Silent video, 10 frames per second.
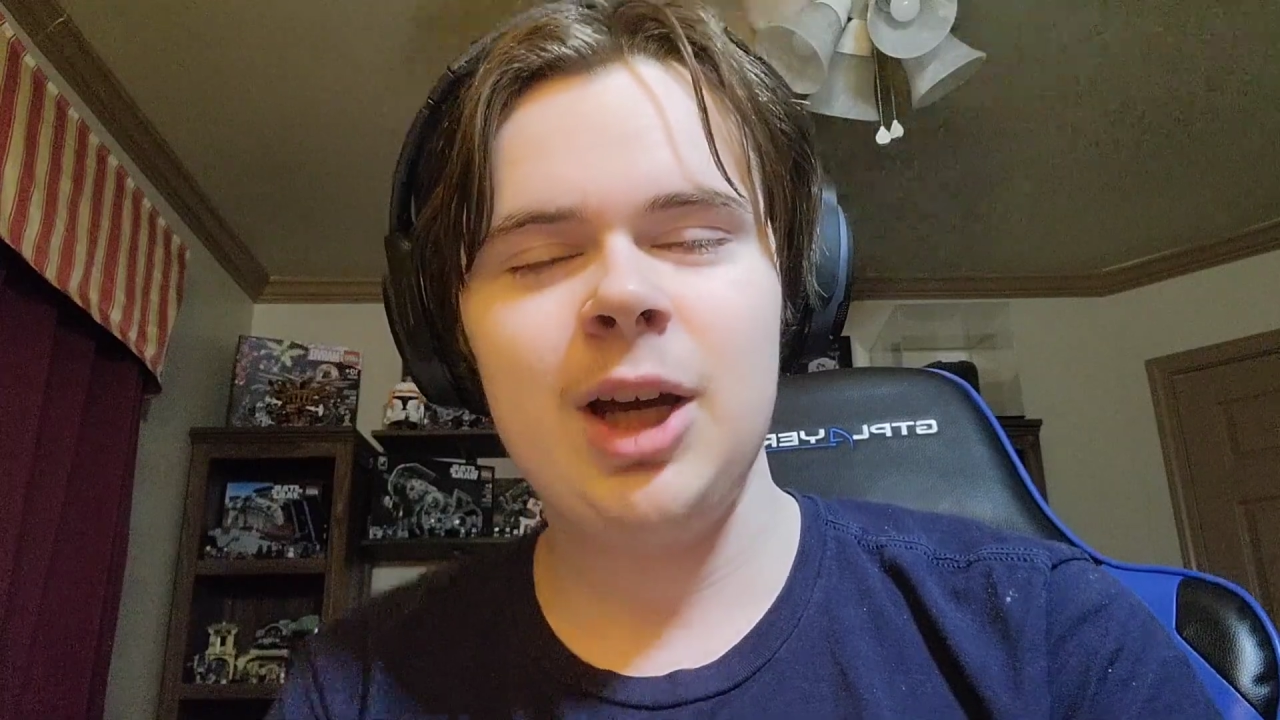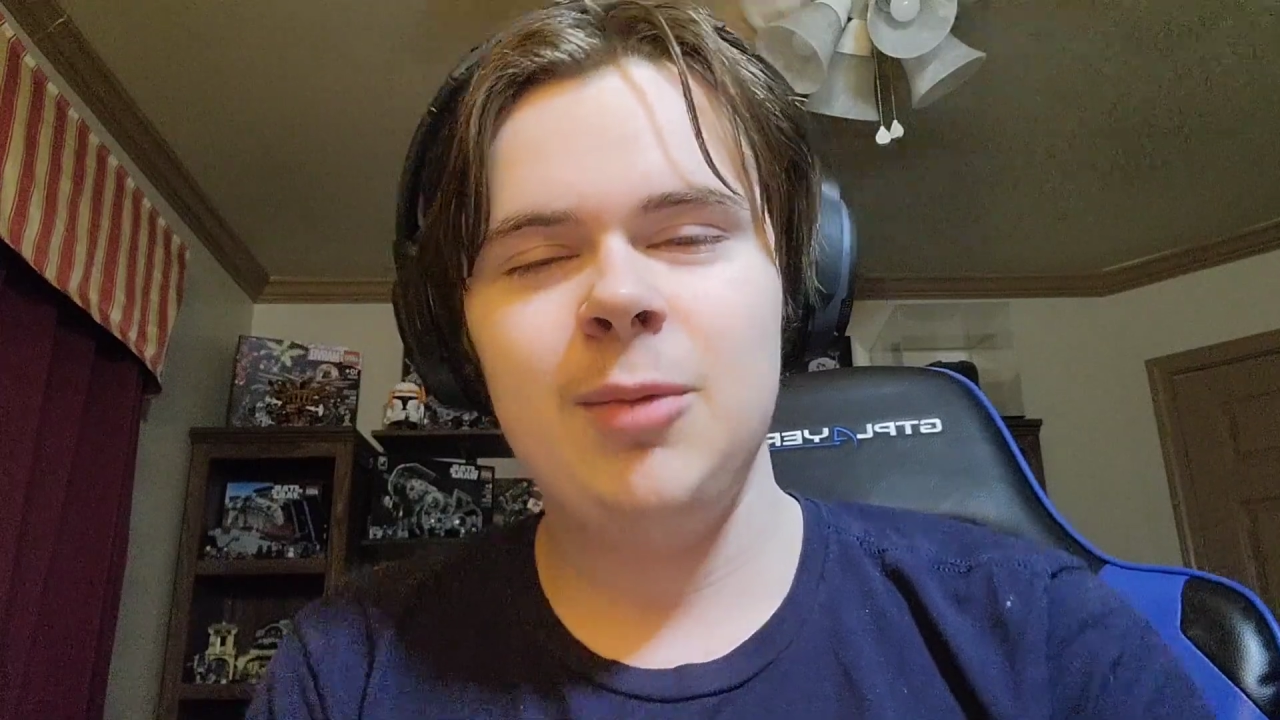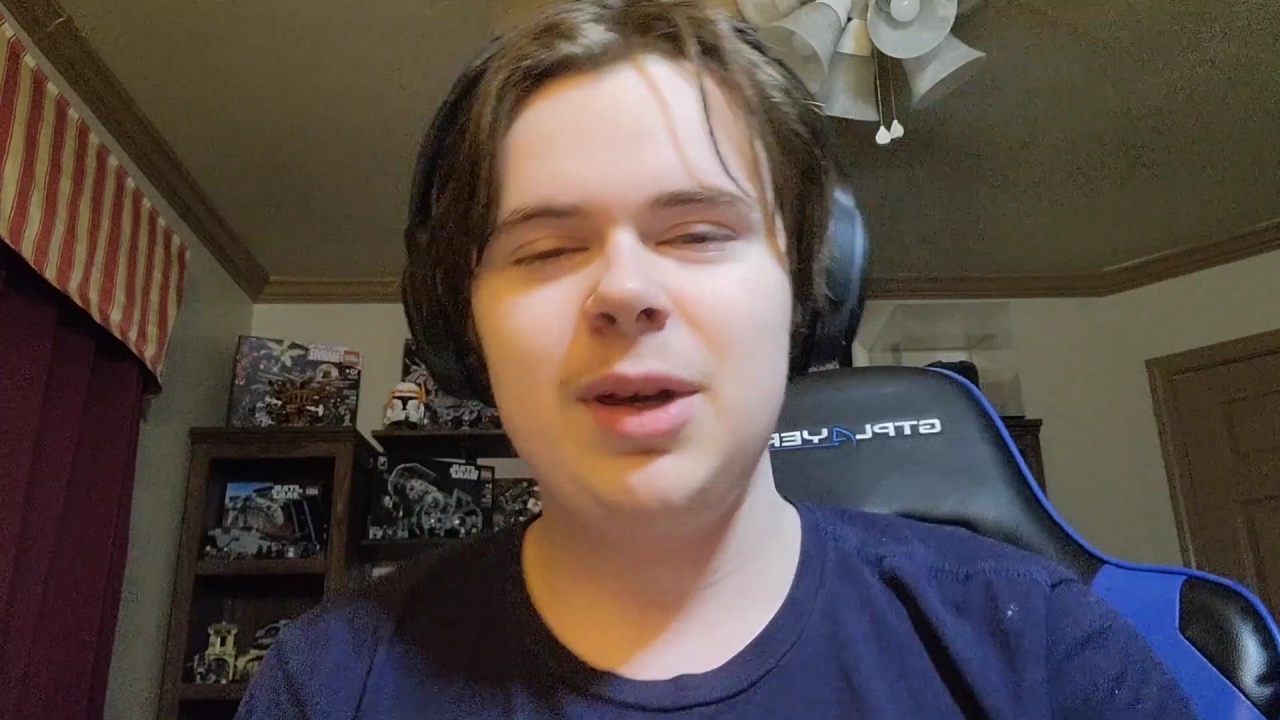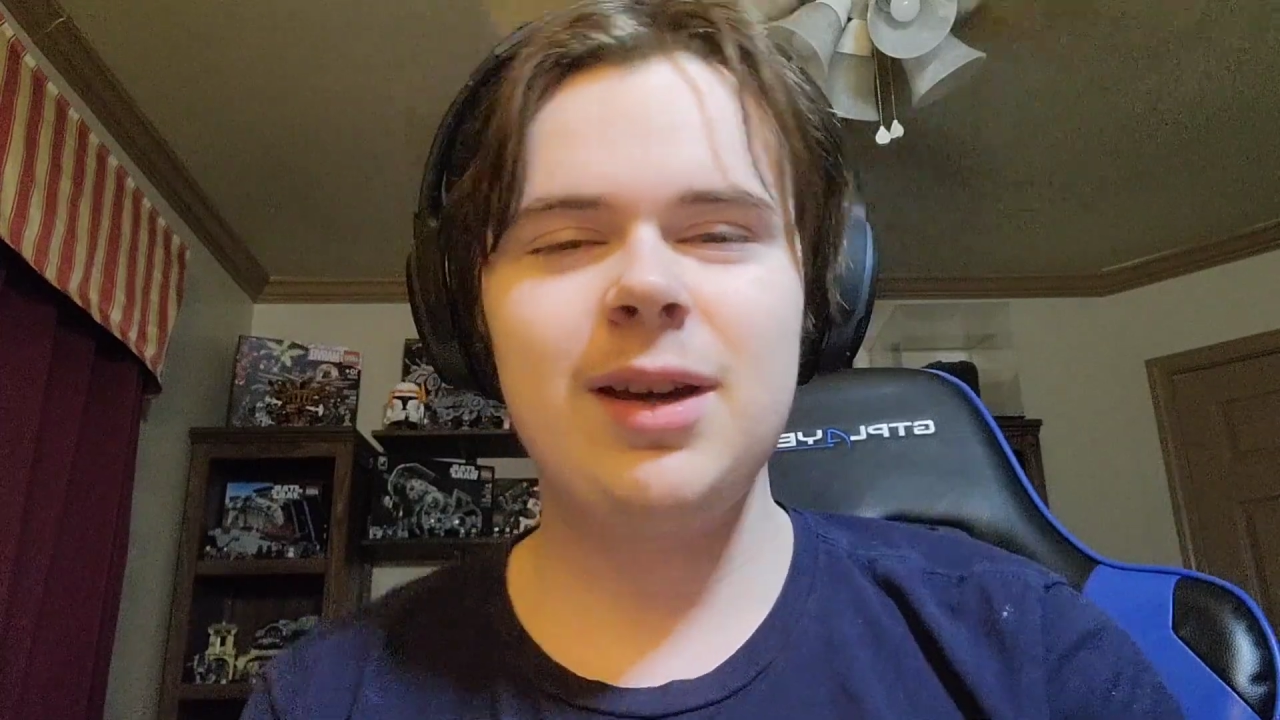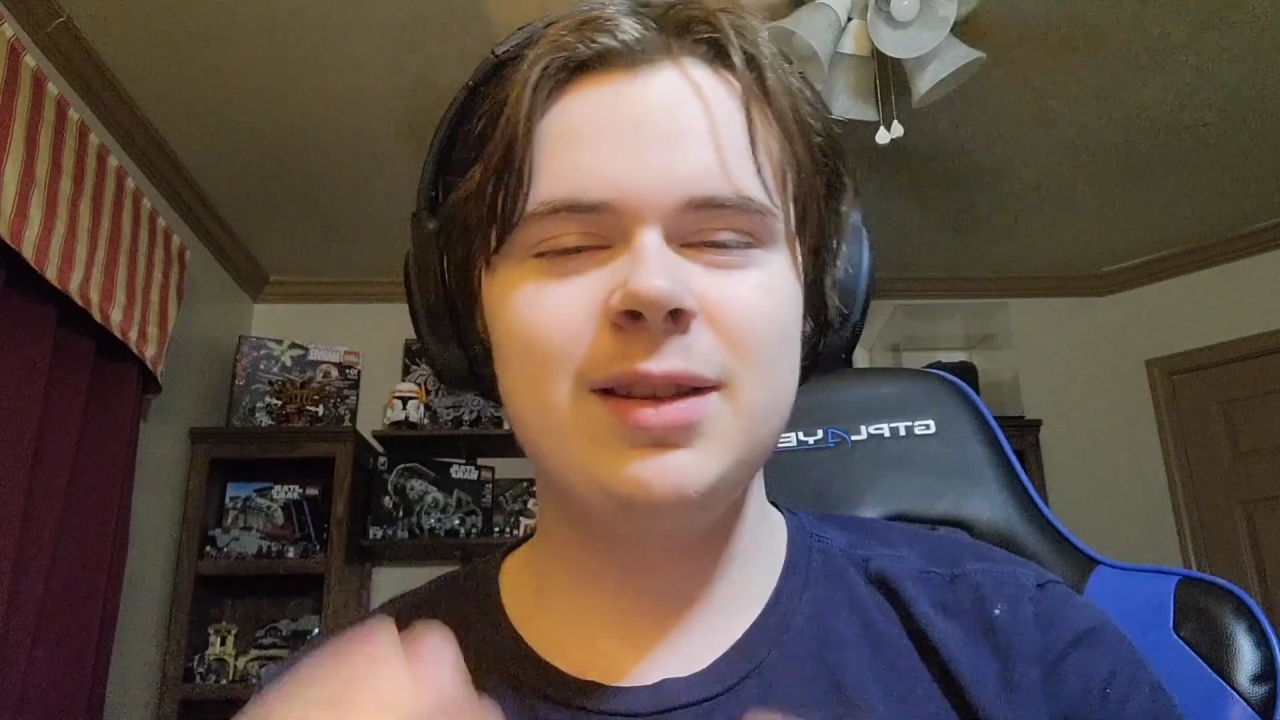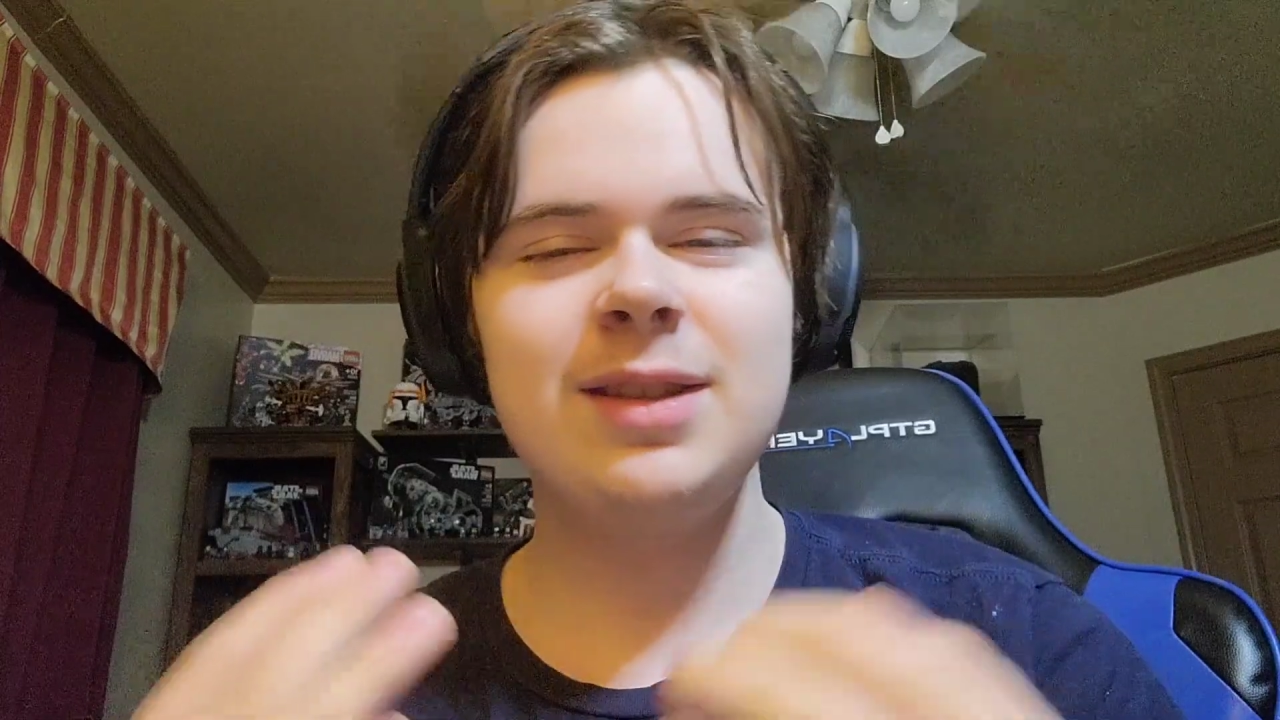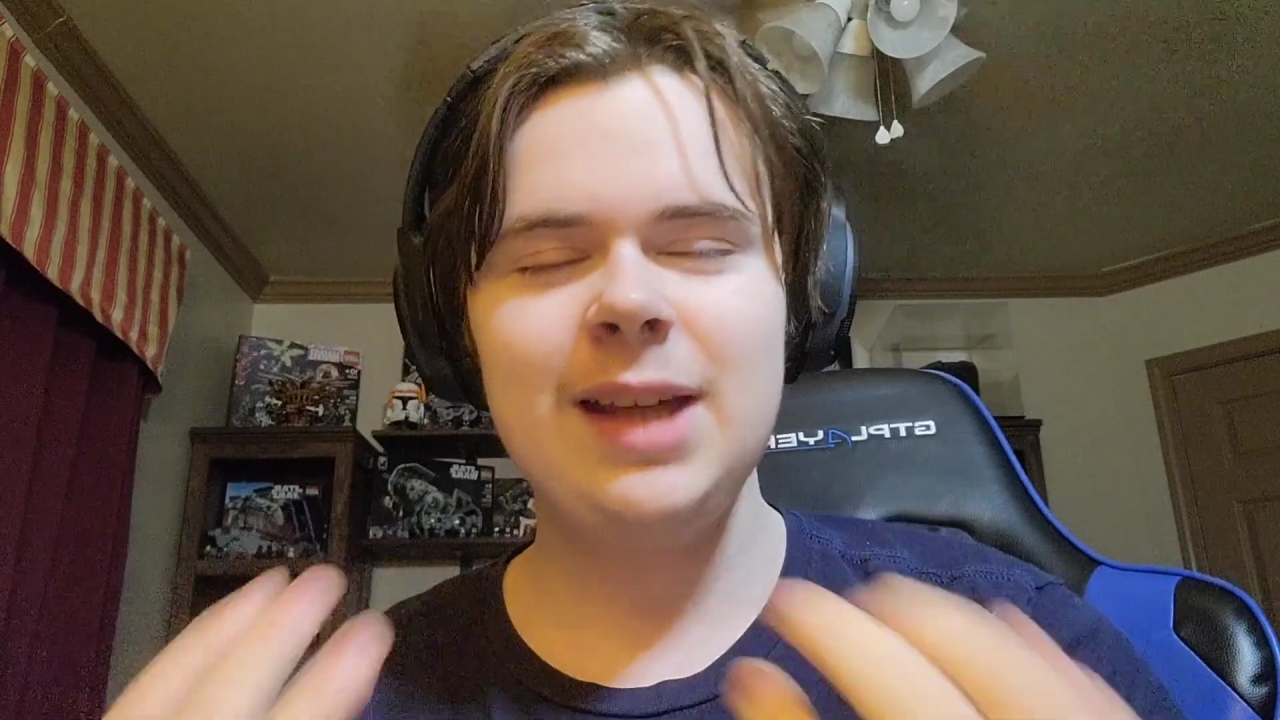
because